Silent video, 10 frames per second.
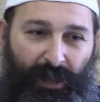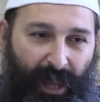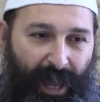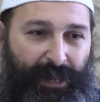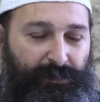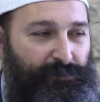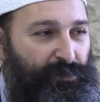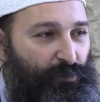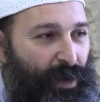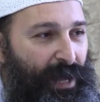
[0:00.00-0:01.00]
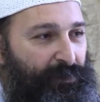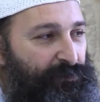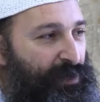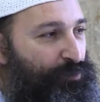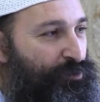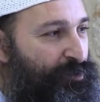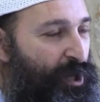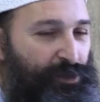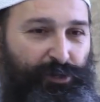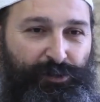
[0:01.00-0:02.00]
And the one that will
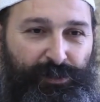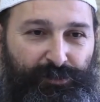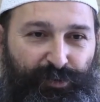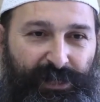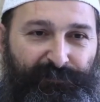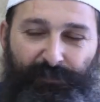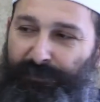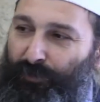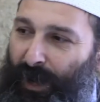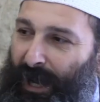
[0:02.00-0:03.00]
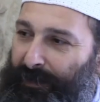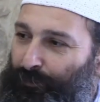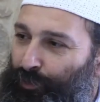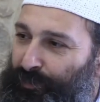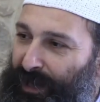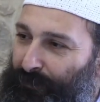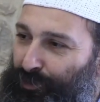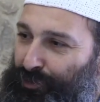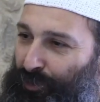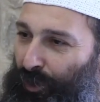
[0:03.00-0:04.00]
not going to drink from the wine and will be
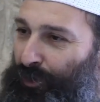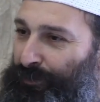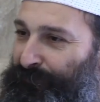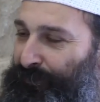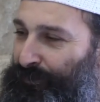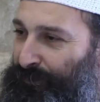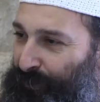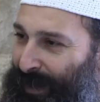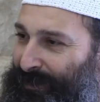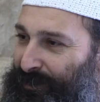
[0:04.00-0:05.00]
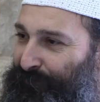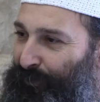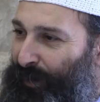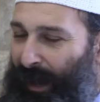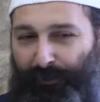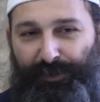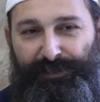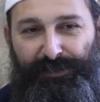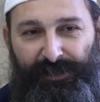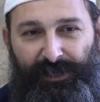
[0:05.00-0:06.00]
able to hold for 24
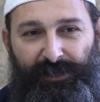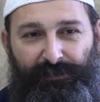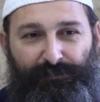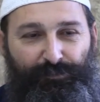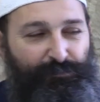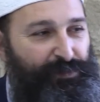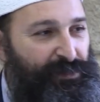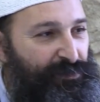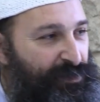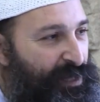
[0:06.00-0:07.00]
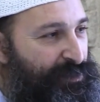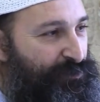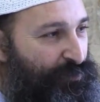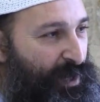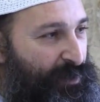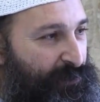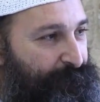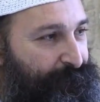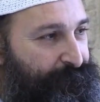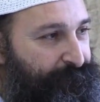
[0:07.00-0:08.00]
hours, he will be the next one.
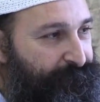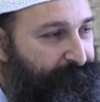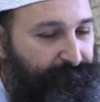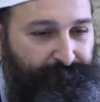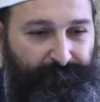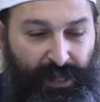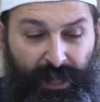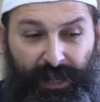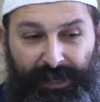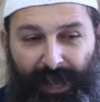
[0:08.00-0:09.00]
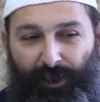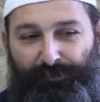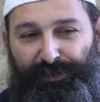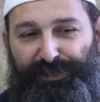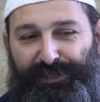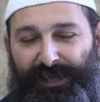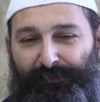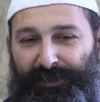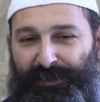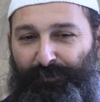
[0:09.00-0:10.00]
Now, this is
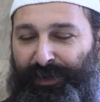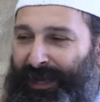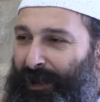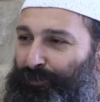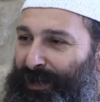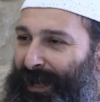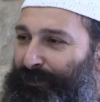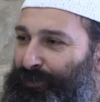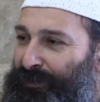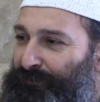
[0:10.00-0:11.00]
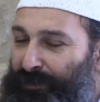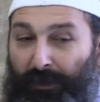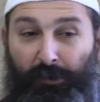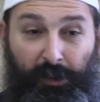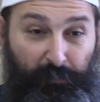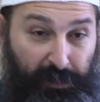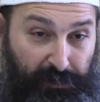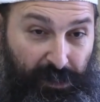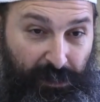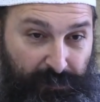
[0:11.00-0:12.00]
something that we can relate with, because, okay,
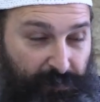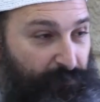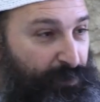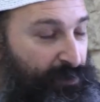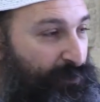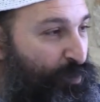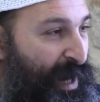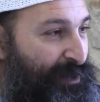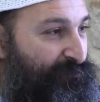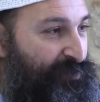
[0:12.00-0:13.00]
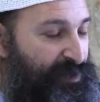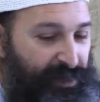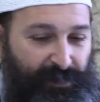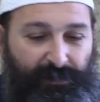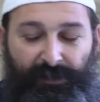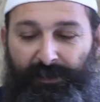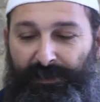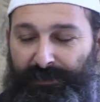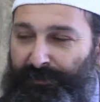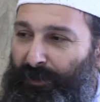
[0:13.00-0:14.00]
big deal, the wine of the king.
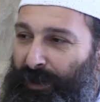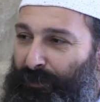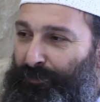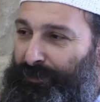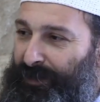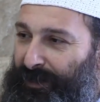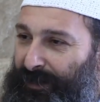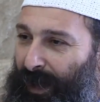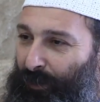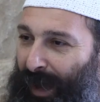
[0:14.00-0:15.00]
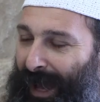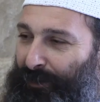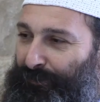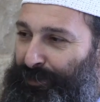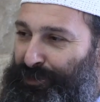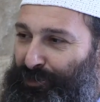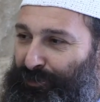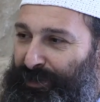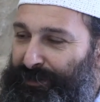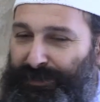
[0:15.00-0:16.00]
So I would now add on the
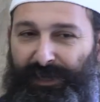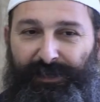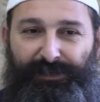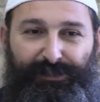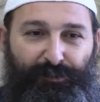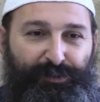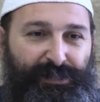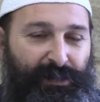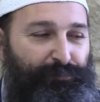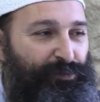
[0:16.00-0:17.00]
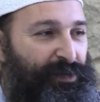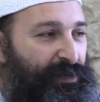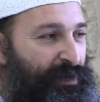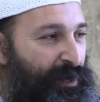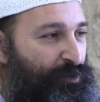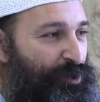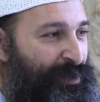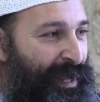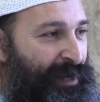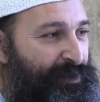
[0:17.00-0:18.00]
story and say it's almost like putting a
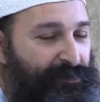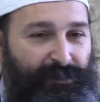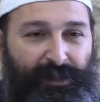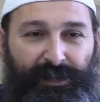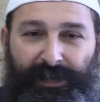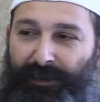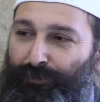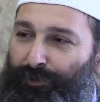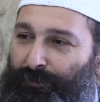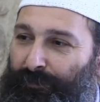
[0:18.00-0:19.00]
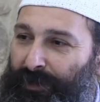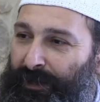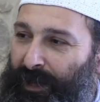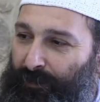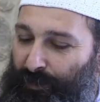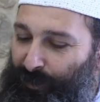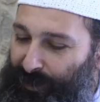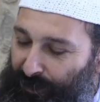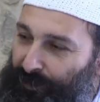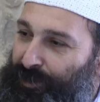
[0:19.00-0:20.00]
heroin addict in a room and
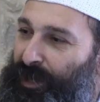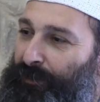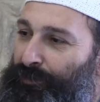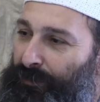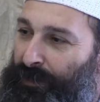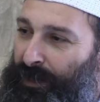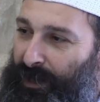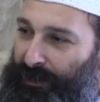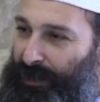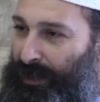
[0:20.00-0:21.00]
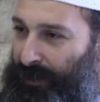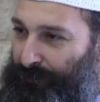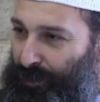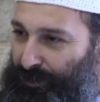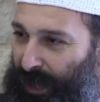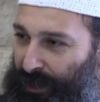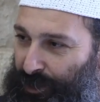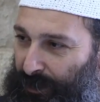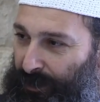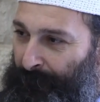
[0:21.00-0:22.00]
heroin on the table and telling him, don't touch
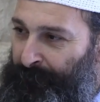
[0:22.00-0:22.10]
it.